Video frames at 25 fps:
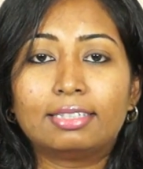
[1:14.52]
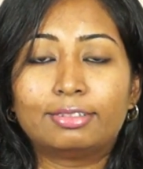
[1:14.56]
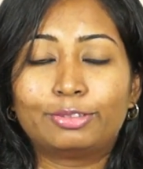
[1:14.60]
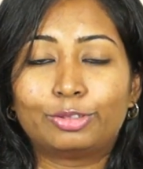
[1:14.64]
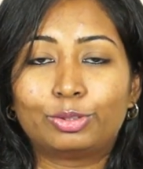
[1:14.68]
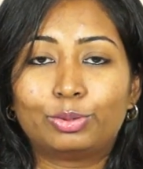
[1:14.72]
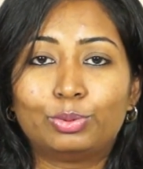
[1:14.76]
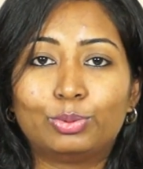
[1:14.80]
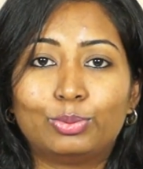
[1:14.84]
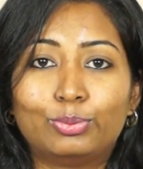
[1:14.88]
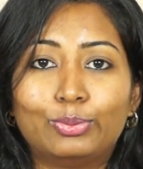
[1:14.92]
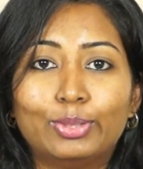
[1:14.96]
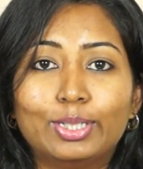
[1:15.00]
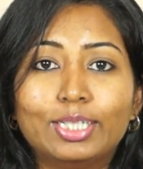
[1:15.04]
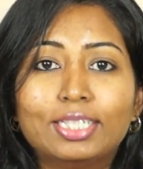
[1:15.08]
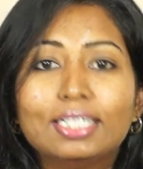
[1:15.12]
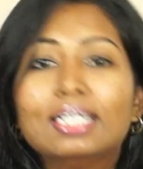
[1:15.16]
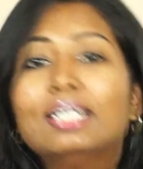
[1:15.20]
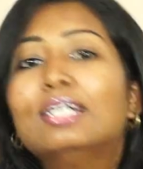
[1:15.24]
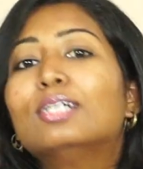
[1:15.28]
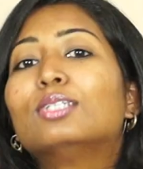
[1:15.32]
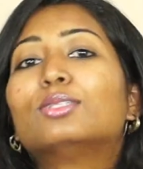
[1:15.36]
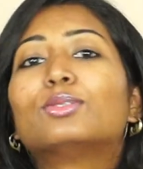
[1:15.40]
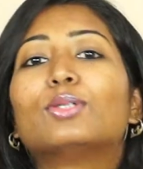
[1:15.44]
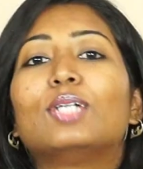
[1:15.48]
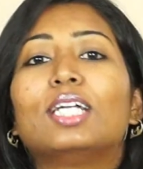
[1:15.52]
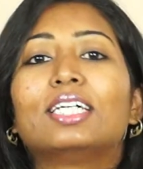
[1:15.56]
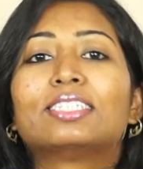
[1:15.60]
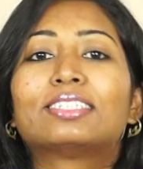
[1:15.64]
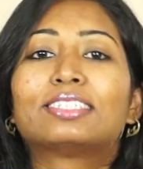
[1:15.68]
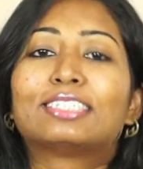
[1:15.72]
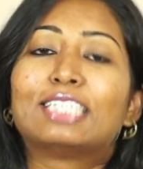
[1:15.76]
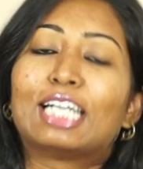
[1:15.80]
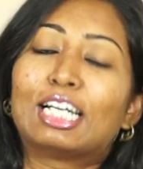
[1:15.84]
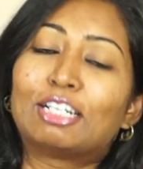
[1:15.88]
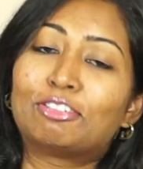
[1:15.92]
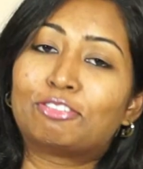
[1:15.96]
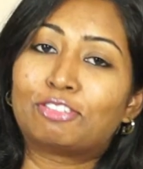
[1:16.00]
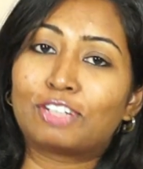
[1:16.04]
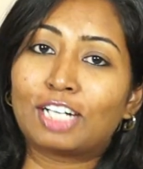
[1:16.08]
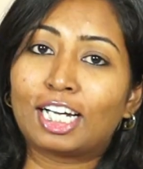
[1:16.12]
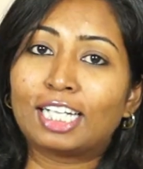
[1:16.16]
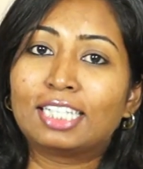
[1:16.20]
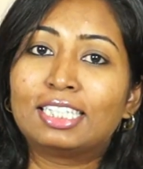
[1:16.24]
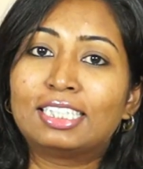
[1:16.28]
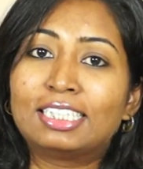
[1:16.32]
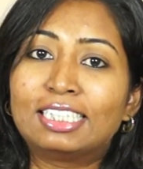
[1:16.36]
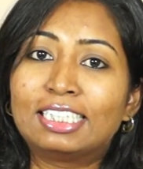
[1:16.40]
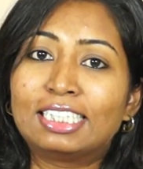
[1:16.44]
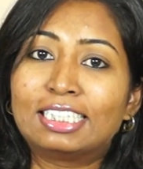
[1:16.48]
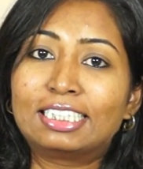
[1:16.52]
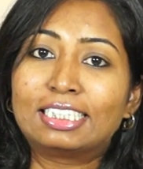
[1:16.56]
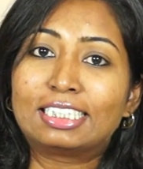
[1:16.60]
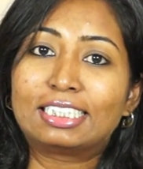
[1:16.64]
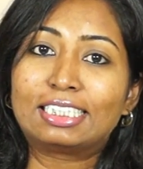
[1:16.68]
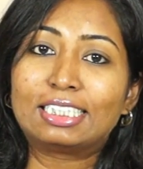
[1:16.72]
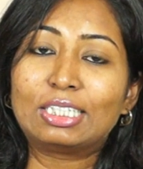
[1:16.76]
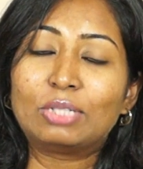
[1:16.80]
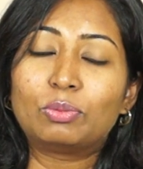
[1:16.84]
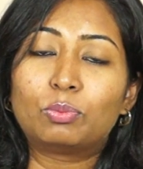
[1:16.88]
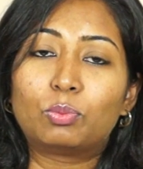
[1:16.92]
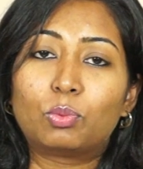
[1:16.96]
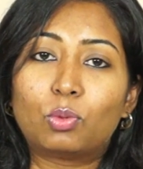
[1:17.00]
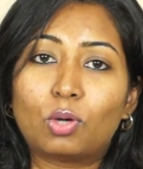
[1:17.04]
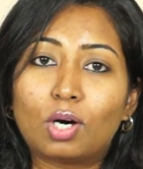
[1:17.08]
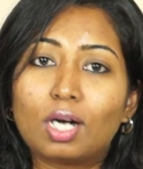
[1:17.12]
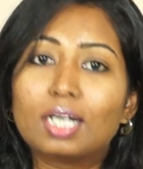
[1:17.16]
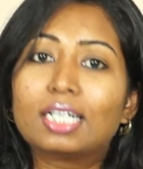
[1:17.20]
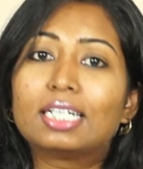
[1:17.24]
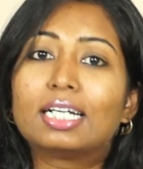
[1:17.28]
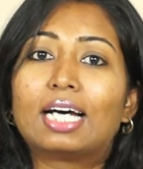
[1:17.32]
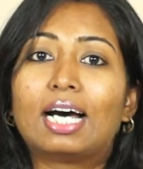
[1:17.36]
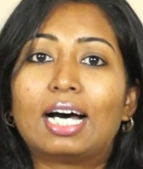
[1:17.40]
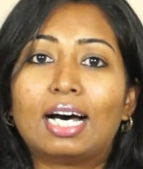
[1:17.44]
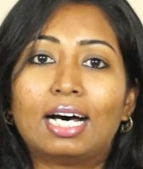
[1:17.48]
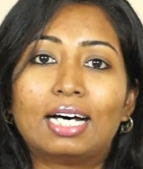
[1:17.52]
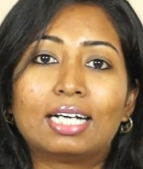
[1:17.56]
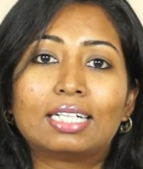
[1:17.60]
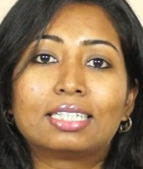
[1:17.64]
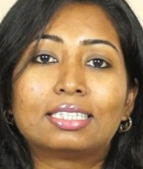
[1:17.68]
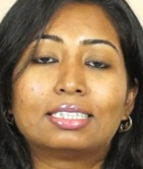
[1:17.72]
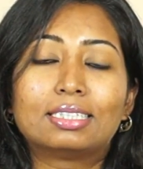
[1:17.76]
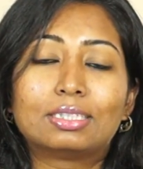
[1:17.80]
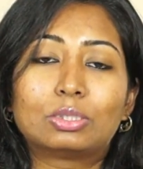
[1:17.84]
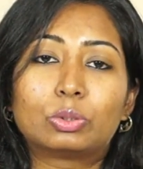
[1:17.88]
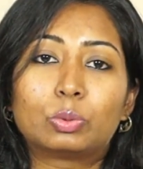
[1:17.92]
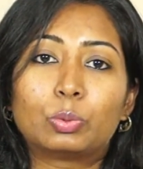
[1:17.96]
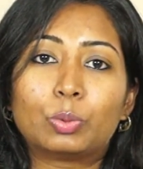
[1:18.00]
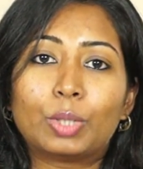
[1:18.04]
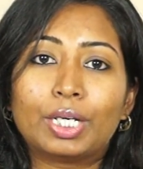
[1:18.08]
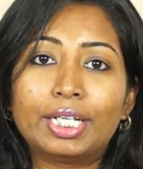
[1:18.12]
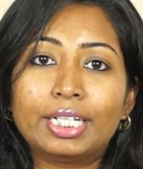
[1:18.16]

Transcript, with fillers: let's do it. So let's dive right in and see what are the